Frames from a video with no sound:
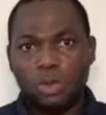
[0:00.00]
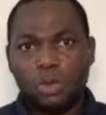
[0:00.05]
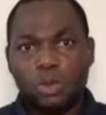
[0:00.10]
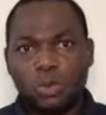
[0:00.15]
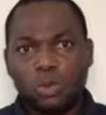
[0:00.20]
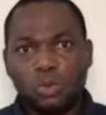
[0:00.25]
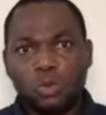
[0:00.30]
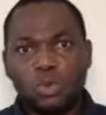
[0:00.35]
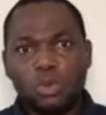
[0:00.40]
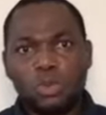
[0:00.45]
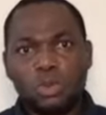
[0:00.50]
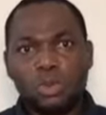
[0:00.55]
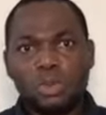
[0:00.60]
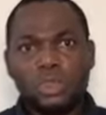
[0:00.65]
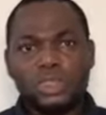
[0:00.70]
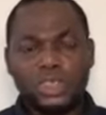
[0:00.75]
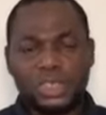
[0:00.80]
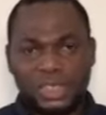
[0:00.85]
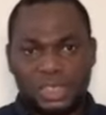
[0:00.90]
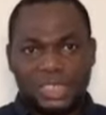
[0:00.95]
will
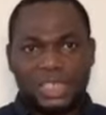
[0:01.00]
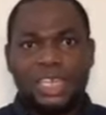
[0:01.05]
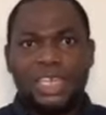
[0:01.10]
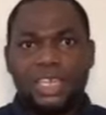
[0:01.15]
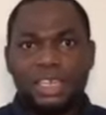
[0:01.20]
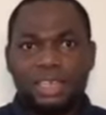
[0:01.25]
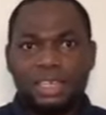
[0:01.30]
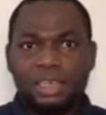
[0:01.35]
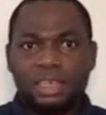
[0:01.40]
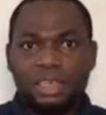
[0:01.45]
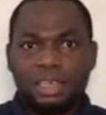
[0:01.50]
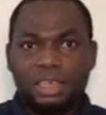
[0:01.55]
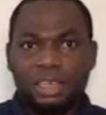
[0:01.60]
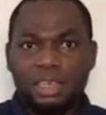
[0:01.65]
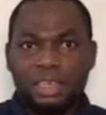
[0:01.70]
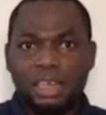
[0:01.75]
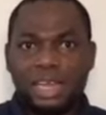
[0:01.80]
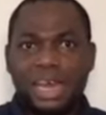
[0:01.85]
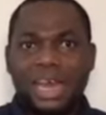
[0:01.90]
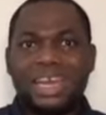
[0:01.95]
see
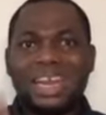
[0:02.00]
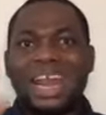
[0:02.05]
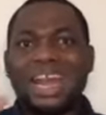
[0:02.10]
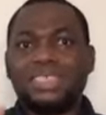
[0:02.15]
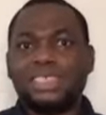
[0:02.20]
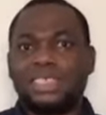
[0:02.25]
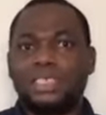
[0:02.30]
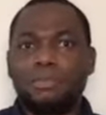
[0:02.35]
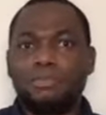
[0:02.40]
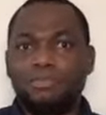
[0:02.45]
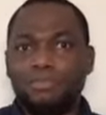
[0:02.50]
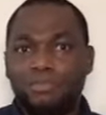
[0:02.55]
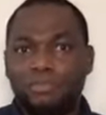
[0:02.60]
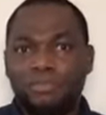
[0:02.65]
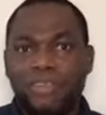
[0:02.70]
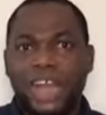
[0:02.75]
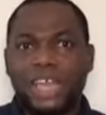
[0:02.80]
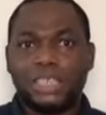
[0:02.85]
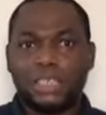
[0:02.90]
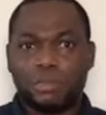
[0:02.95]
an acting
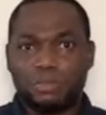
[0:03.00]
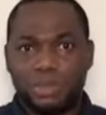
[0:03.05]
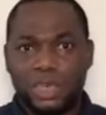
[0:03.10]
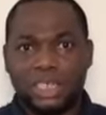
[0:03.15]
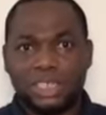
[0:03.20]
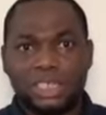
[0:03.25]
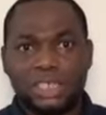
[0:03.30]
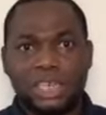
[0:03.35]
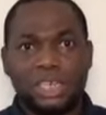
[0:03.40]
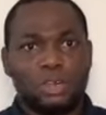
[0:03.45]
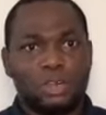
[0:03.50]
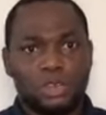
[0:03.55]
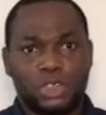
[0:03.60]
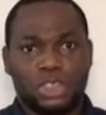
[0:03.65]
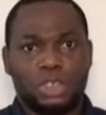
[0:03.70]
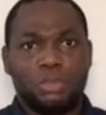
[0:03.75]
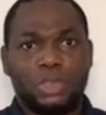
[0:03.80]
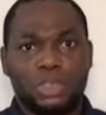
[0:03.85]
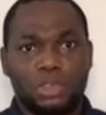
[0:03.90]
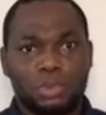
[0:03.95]
vice president of
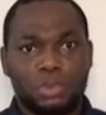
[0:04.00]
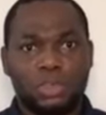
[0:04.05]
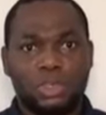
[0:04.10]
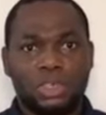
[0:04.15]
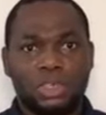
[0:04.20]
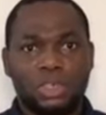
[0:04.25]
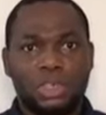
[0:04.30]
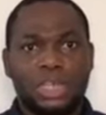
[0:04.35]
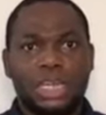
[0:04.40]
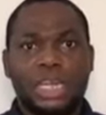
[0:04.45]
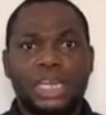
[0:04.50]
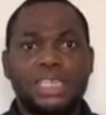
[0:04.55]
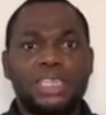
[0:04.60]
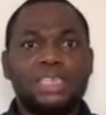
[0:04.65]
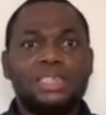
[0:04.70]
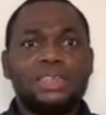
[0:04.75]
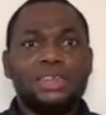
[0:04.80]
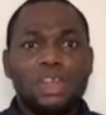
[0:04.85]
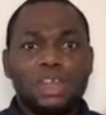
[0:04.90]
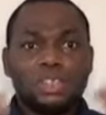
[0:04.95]
Shibado. He
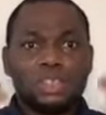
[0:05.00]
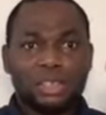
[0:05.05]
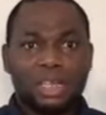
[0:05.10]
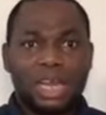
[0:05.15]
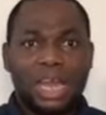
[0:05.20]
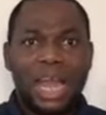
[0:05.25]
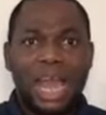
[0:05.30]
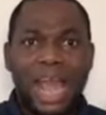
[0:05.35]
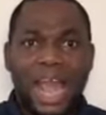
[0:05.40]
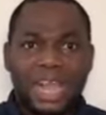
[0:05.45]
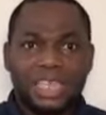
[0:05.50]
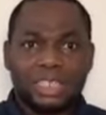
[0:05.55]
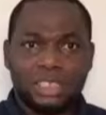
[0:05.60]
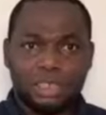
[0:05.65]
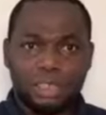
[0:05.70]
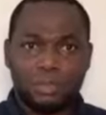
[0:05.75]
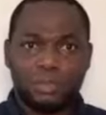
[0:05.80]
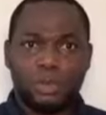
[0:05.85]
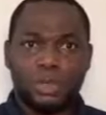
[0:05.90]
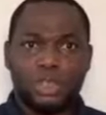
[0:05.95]
did not
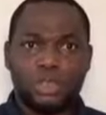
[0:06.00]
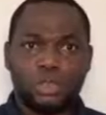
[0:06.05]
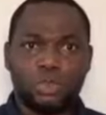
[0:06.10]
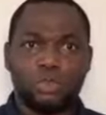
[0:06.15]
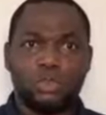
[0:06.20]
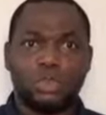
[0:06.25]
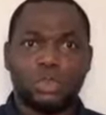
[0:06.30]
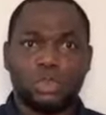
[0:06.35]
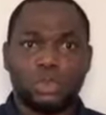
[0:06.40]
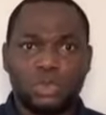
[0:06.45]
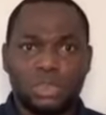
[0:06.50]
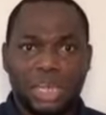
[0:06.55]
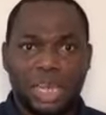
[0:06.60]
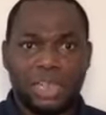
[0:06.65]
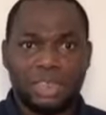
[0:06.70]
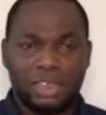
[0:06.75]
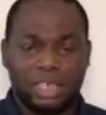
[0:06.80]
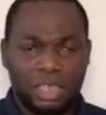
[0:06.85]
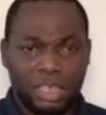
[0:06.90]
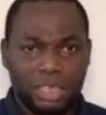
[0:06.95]
ask the police to shoot
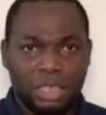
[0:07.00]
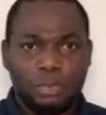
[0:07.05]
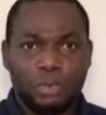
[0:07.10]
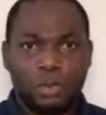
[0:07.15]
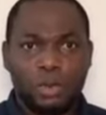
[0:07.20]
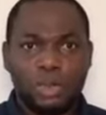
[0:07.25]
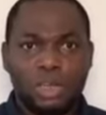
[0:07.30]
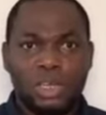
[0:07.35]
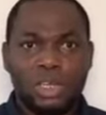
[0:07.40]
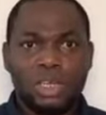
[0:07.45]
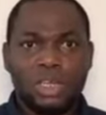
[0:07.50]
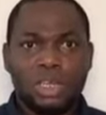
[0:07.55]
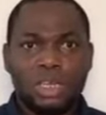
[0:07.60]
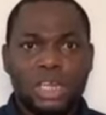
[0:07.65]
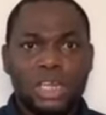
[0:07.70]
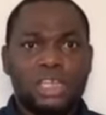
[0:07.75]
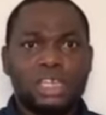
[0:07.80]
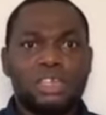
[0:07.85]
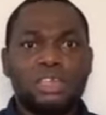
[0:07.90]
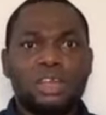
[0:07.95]
at the Igbo.
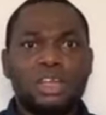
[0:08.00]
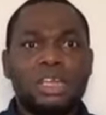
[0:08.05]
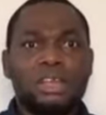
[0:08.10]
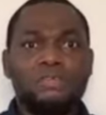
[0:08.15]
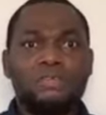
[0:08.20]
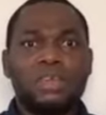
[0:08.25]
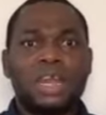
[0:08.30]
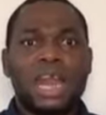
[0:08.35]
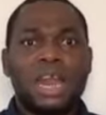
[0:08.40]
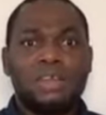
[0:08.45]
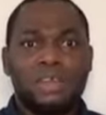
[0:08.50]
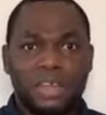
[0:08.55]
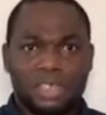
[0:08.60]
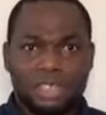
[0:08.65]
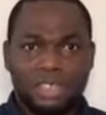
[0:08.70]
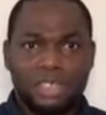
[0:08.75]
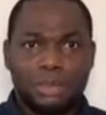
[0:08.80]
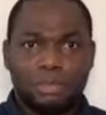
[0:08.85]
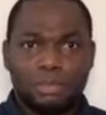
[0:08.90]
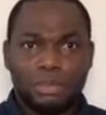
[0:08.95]
He did not even
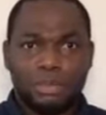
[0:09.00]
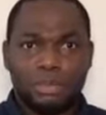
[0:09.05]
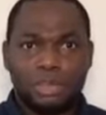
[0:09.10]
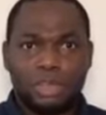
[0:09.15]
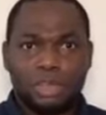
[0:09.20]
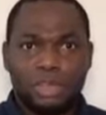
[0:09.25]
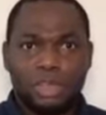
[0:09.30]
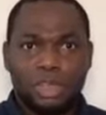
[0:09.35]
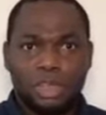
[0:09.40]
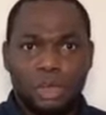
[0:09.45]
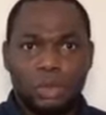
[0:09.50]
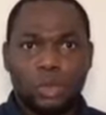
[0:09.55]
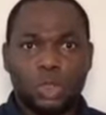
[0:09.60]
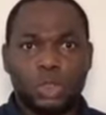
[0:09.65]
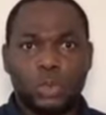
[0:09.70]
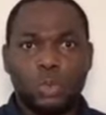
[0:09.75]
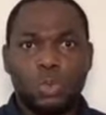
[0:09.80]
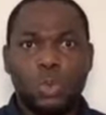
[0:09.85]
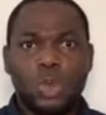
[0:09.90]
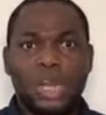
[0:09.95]
arrest them. He
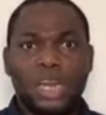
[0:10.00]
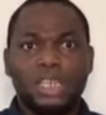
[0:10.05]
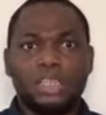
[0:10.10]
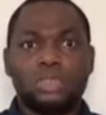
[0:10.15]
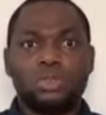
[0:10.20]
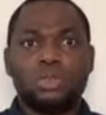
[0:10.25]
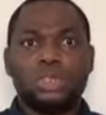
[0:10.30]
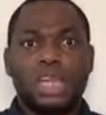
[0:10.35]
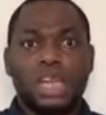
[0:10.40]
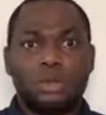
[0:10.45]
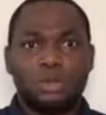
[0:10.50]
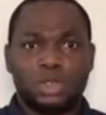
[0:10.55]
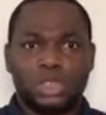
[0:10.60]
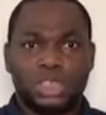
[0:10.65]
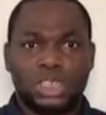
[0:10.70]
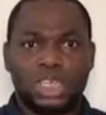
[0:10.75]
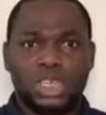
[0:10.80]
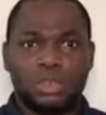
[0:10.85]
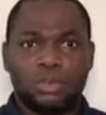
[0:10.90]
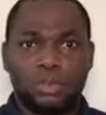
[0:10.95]
was willing to
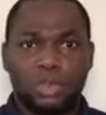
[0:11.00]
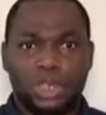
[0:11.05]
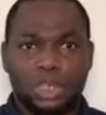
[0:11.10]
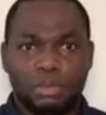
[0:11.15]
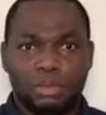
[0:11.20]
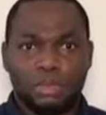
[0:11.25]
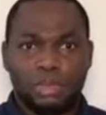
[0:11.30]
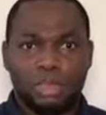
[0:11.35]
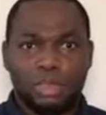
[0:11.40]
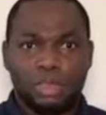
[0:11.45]
negotiate with them.